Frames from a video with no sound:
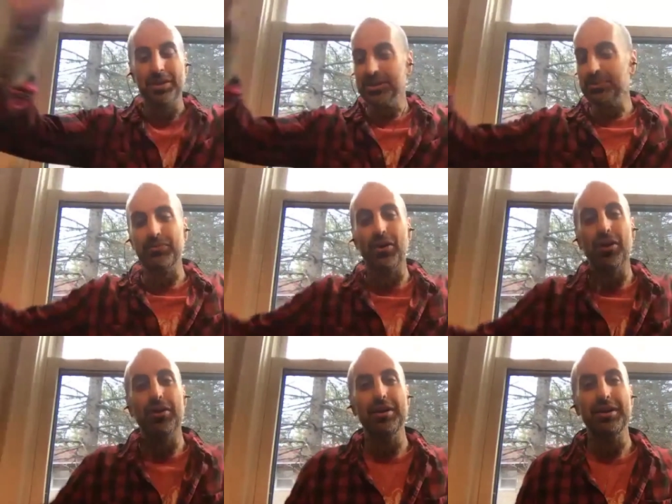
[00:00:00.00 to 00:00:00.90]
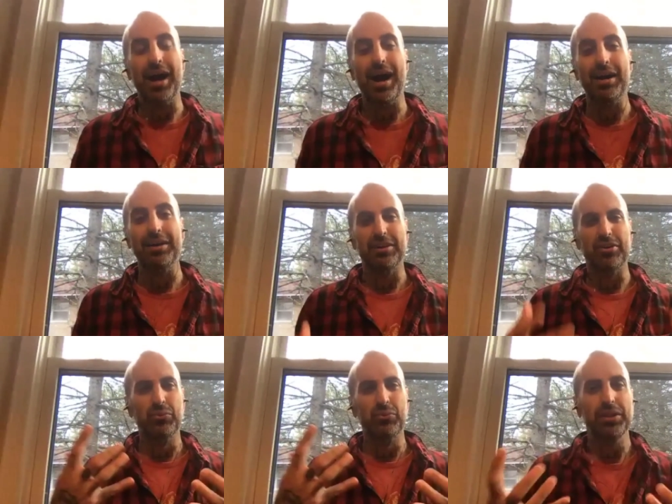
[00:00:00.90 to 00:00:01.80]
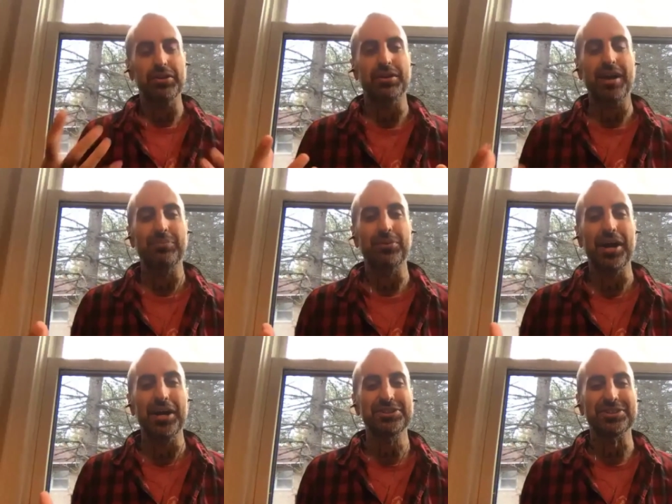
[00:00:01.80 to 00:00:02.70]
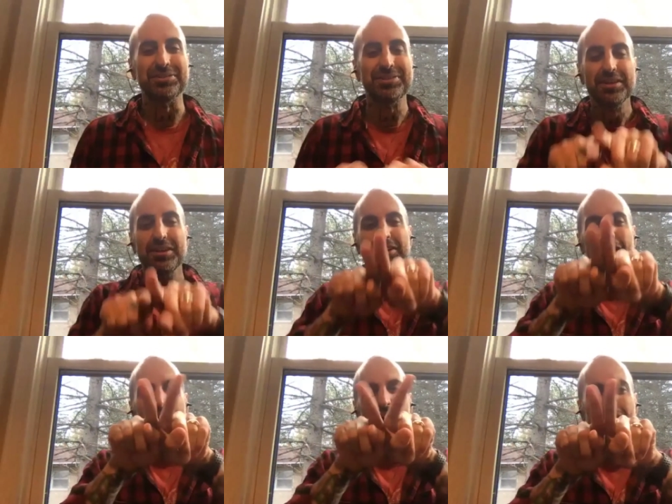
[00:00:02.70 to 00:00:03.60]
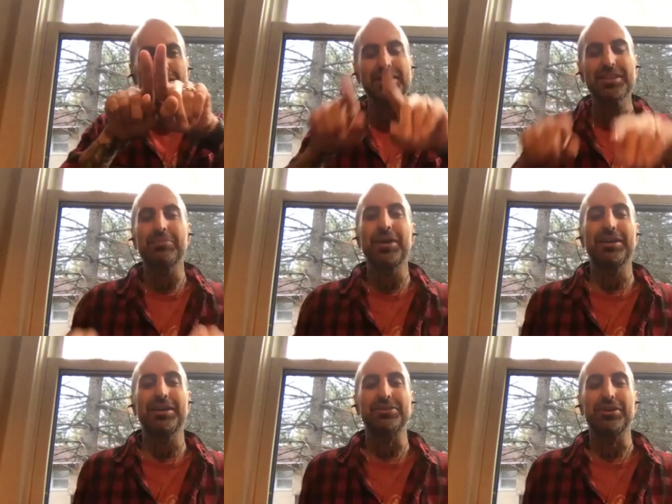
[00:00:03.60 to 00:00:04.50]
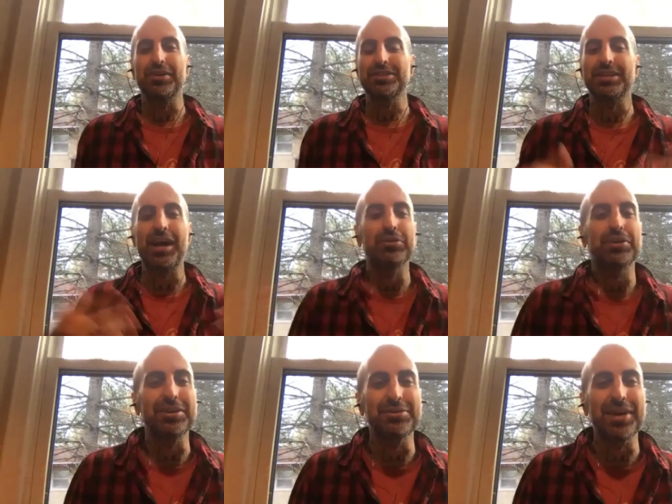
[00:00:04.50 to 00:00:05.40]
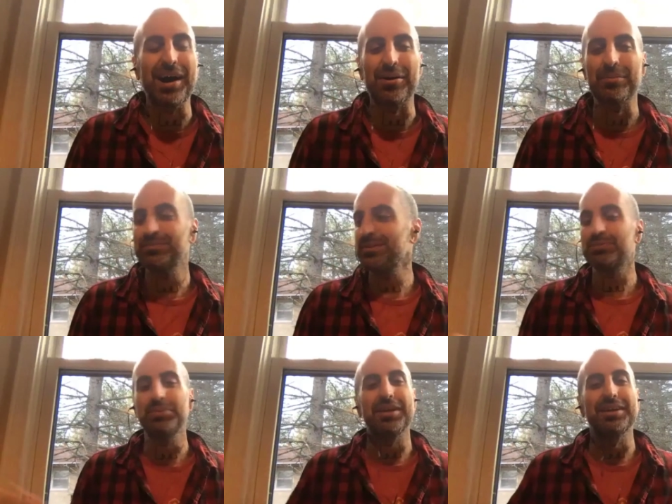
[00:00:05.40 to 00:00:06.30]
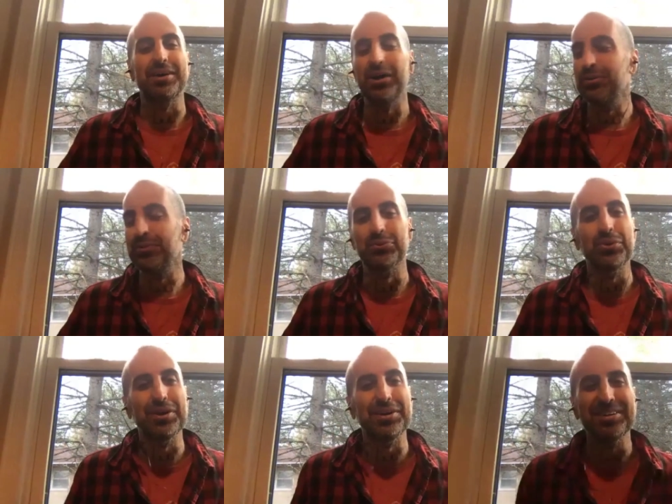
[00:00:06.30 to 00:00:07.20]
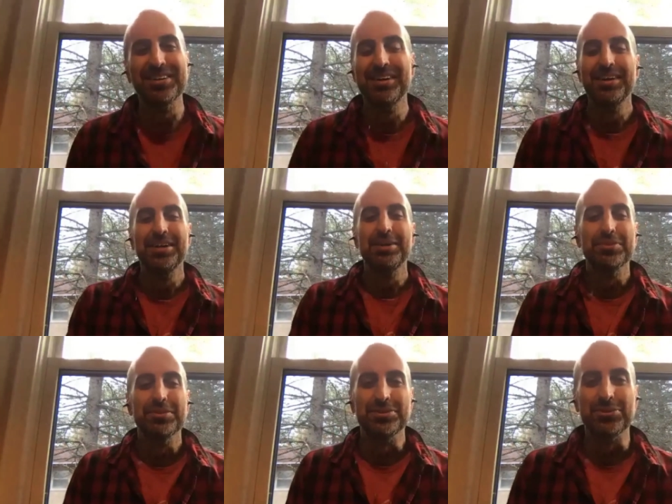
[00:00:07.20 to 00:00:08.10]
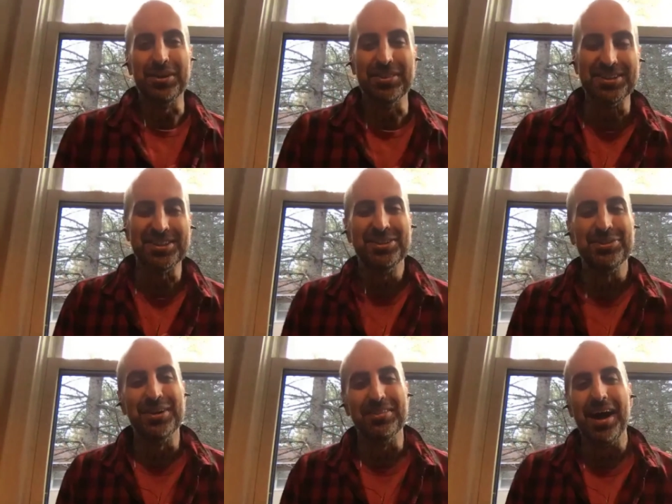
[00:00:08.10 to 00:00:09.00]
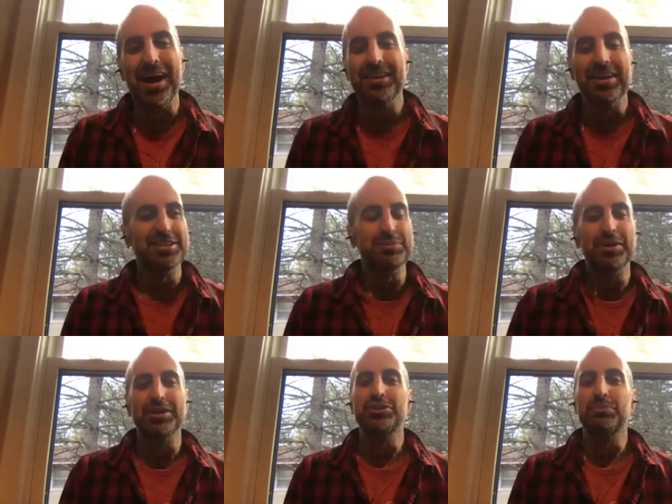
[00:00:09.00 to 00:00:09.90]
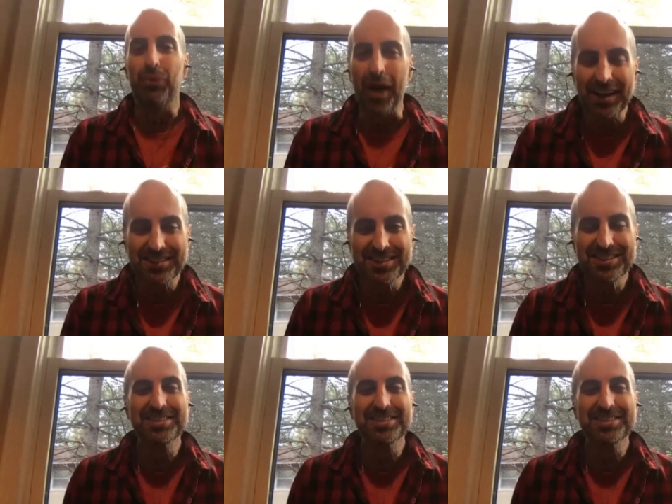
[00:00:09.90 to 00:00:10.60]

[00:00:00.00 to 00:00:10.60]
we've already gotten a really good comprehension of everything that made us nervous. And now look at you now, speaking all over the world, doing this and doing that. And it's because you practiced,